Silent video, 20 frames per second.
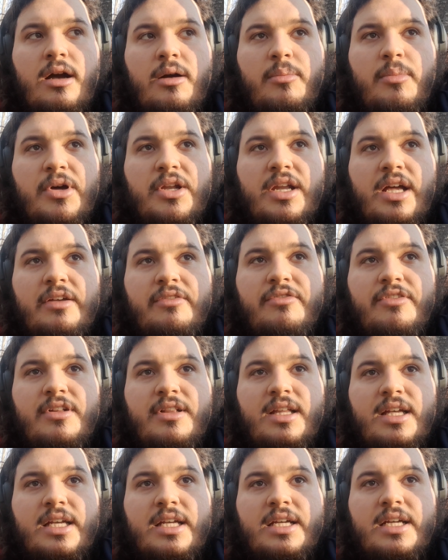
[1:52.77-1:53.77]
but I feel
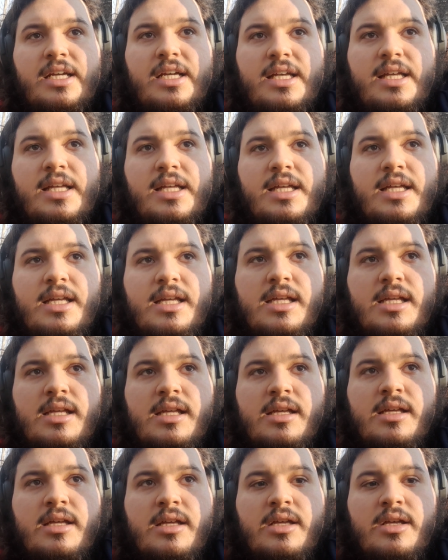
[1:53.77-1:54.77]
like
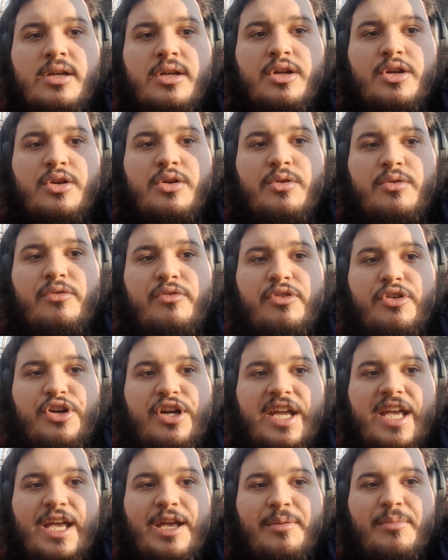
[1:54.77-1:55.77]
for
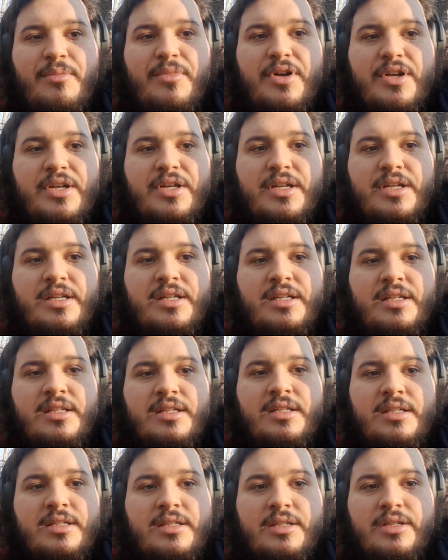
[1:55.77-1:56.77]
him,
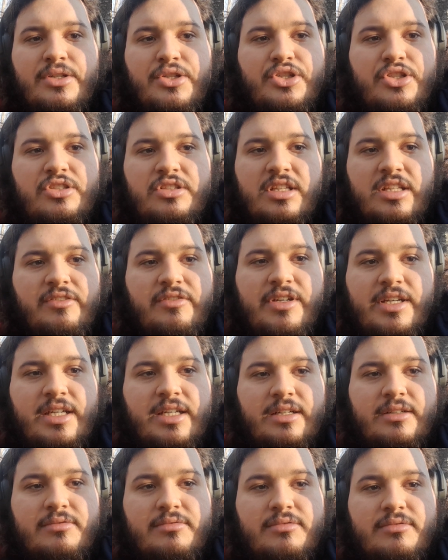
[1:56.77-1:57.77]
just living